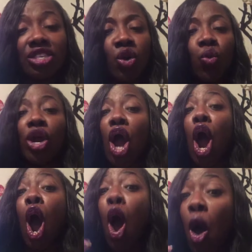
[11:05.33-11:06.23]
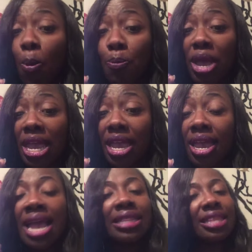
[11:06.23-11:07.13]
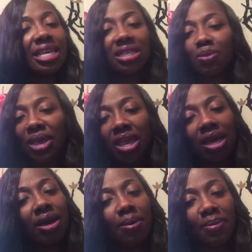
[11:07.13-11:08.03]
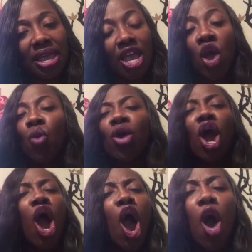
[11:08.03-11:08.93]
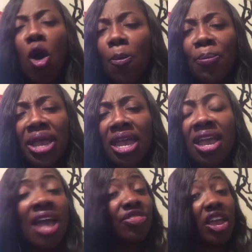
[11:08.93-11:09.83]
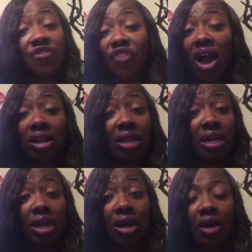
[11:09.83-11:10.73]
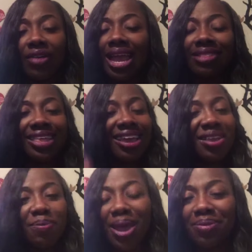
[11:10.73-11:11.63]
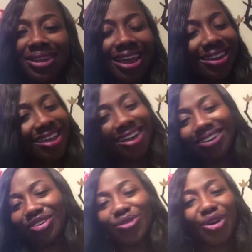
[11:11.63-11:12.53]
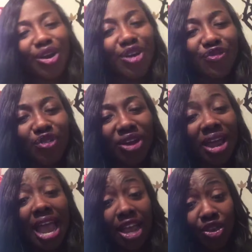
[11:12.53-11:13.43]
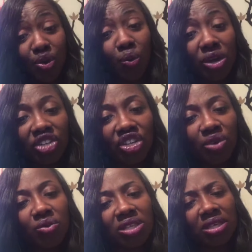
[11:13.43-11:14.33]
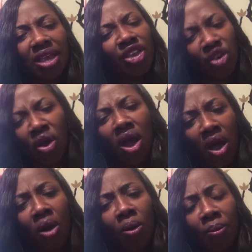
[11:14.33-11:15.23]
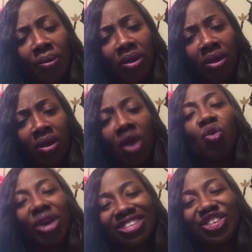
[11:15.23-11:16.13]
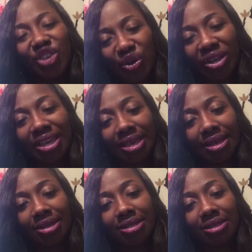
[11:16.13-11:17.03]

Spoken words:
And we're hoping these men commit. We're hoping they fall in love. And then your baby daddy got a new girlfriend and you wish he was in your home raising your kids.